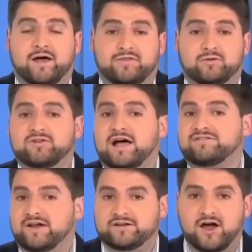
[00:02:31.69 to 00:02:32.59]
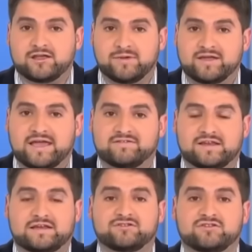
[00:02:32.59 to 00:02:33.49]
those classified document case, in
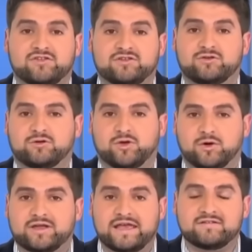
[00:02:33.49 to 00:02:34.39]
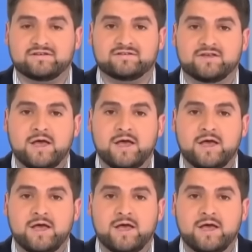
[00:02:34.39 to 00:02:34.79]
addition to the 2 New York cases.